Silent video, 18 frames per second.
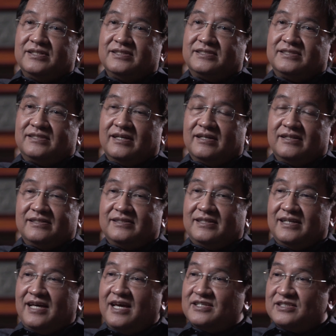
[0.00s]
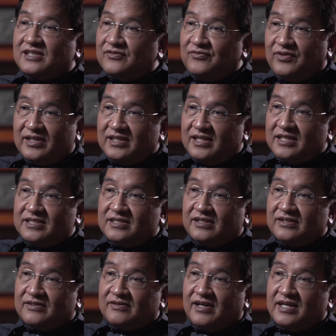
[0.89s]
still the Asian
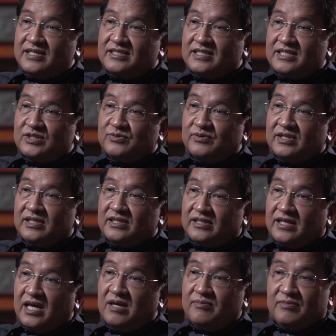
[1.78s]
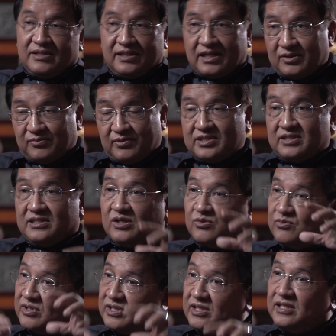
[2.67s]
financial crisis when it came, and that was
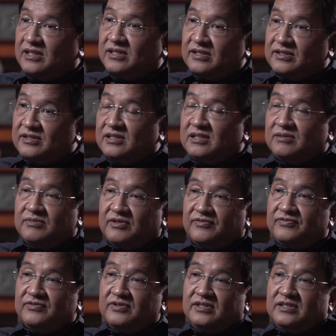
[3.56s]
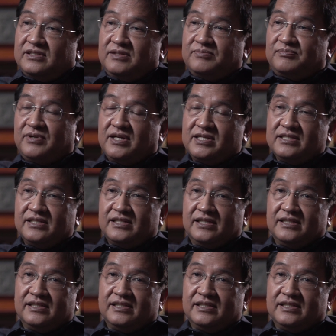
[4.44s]
still within the term of the president,